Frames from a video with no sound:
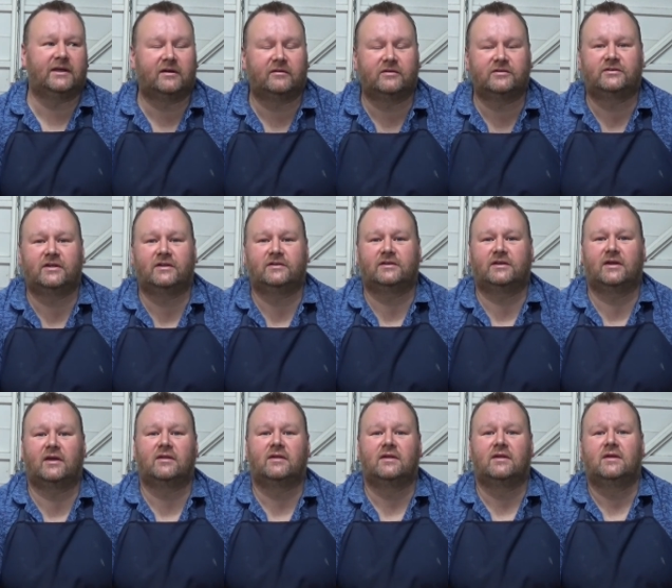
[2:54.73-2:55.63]
errors tend to
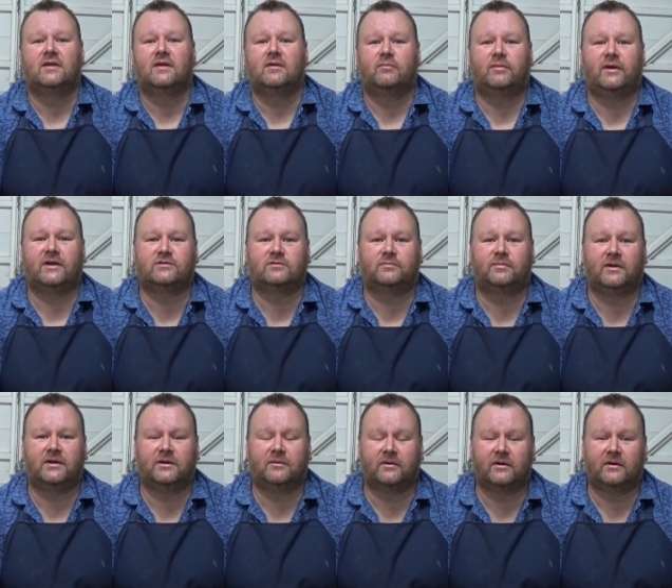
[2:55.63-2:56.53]
get picked up
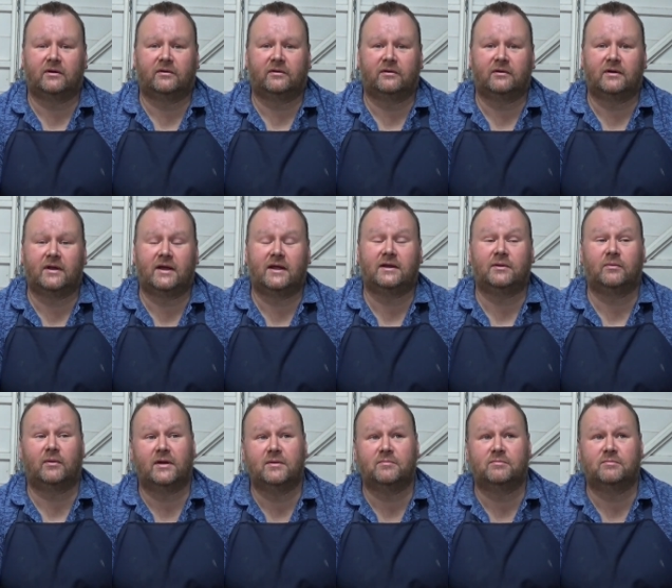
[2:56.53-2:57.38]
anyway.